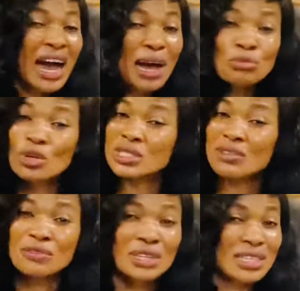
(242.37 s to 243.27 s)
I'm not
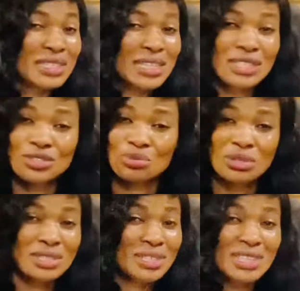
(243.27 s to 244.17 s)
even
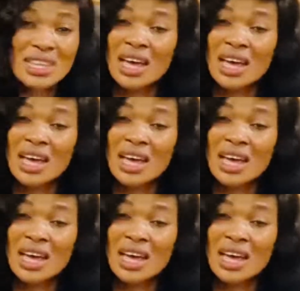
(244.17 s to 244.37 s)
exaggerating.